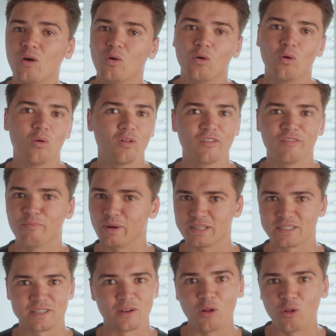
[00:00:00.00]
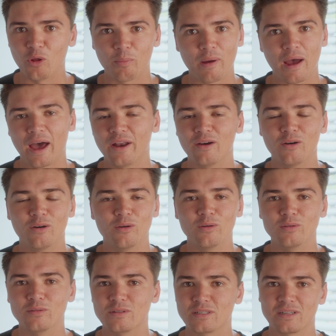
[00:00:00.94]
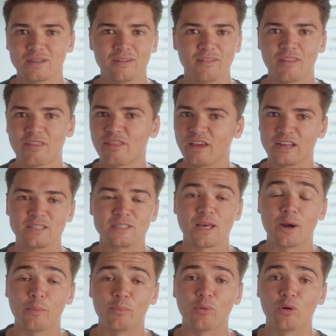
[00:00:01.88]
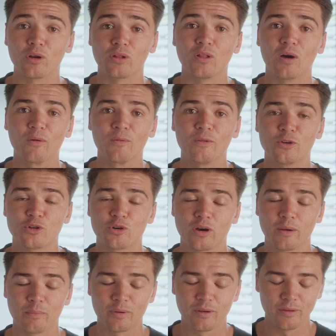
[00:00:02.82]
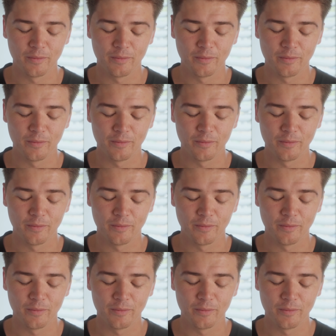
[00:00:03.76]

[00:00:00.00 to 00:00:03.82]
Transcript: all of my solar panels and things that I brought along the trip.